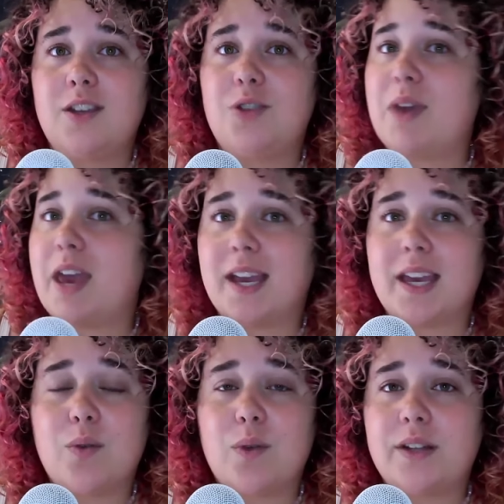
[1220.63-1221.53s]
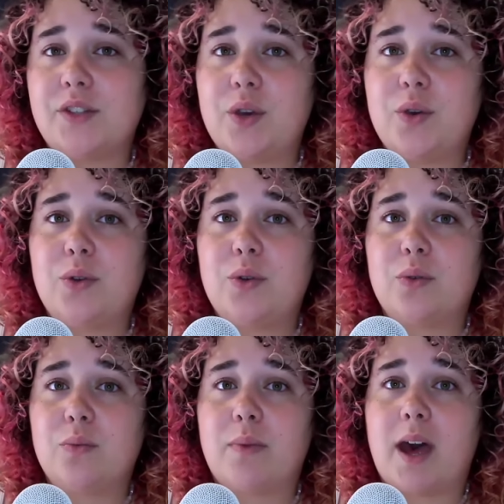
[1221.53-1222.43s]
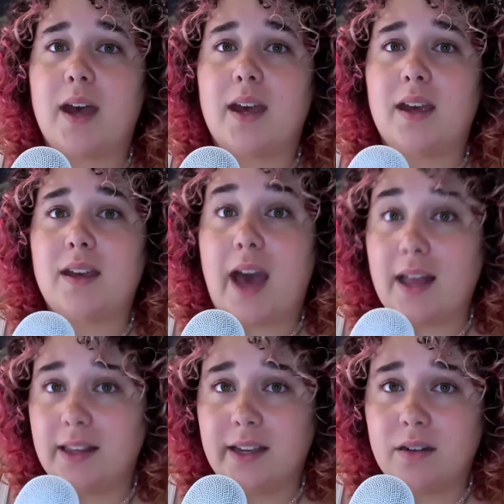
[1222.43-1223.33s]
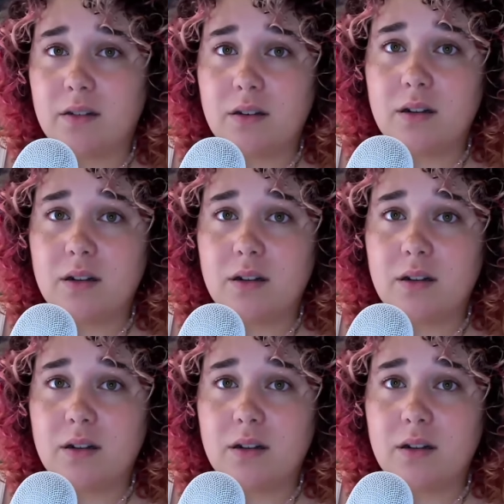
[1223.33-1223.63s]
You can't get rescued by Catelyn.